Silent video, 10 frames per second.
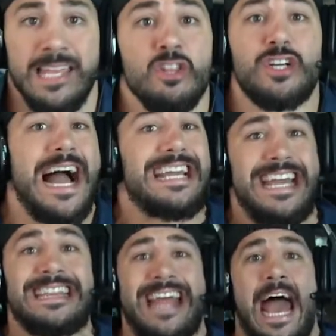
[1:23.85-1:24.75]
And look, I
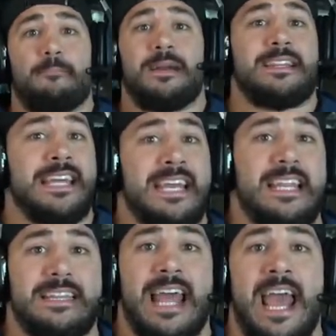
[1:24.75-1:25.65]
get that. But at the end
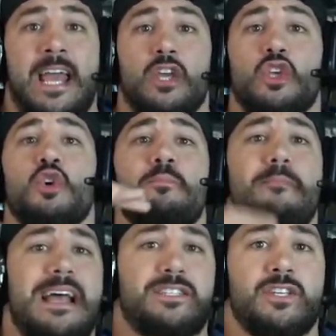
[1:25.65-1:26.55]
of the day, you
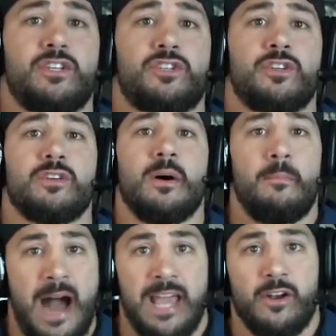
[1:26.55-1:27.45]
messaged a
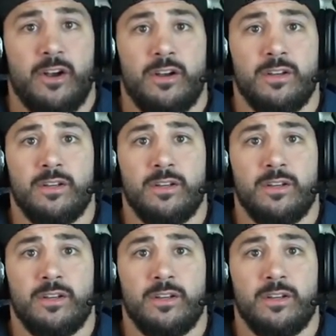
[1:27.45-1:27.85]
minor